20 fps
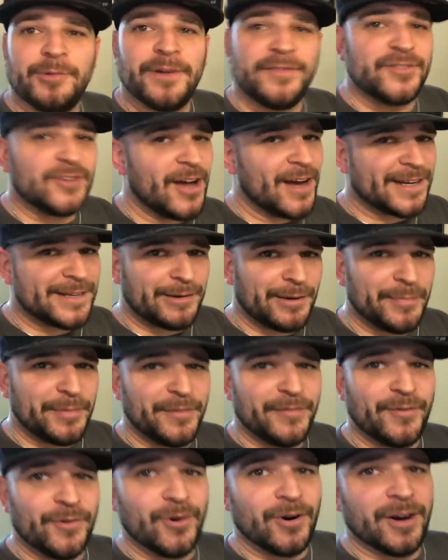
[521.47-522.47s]
we've talked about
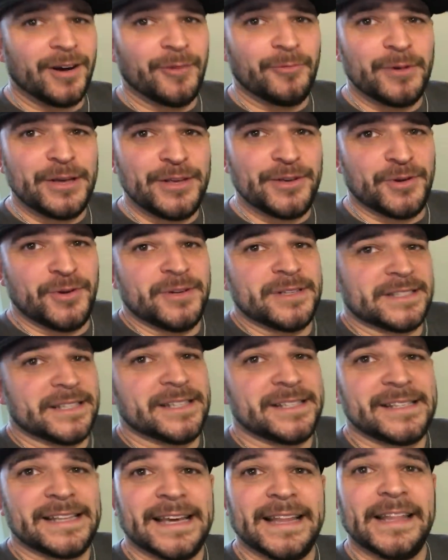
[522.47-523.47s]
before. We use
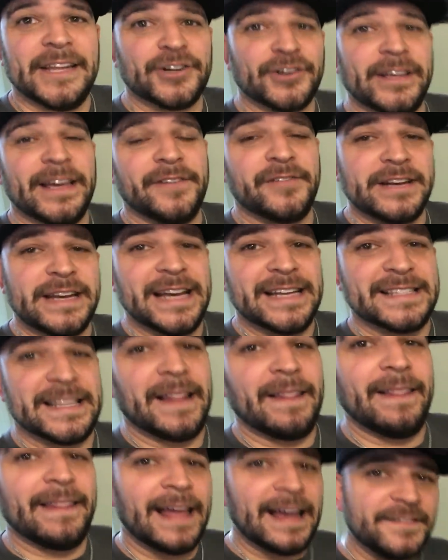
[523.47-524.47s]
this thing literally every day. It's a
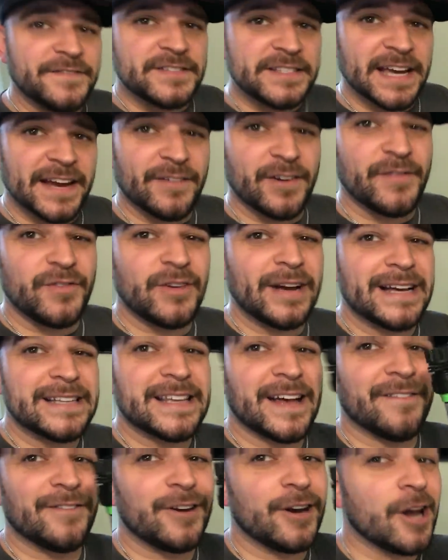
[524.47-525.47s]
lifesaver. If you guys
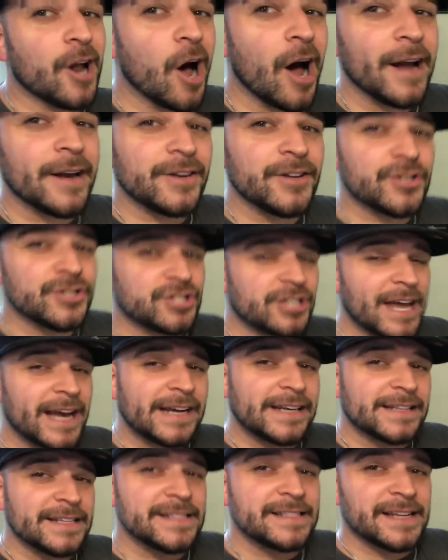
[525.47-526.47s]
have not
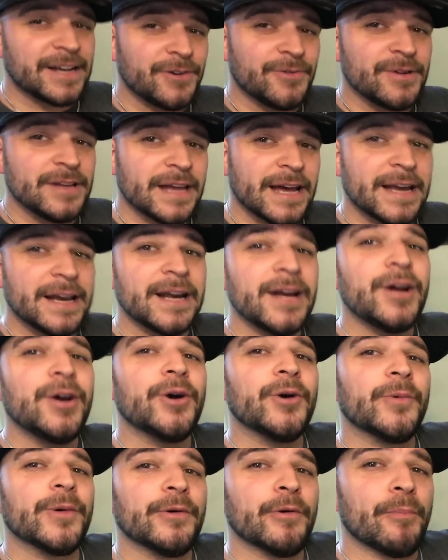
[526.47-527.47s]
checked this out yet,
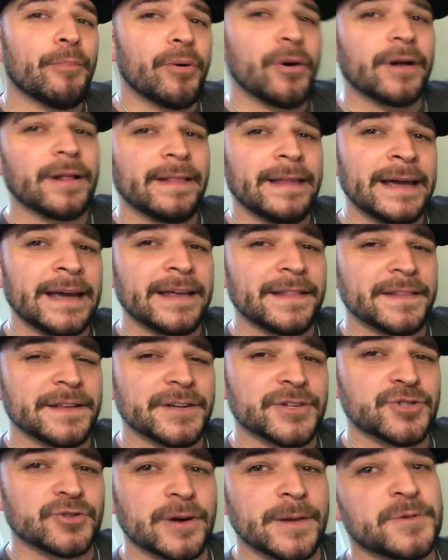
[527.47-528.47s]
we will put a link in the
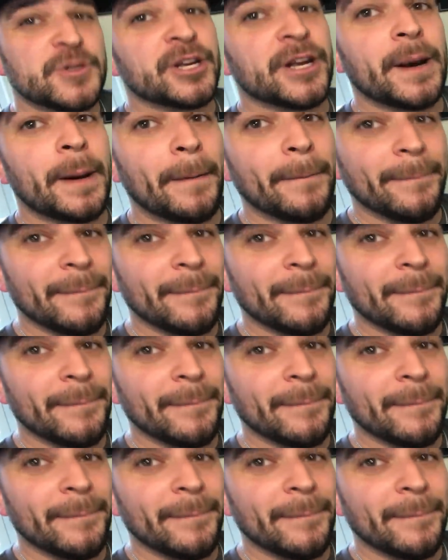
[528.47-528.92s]
description.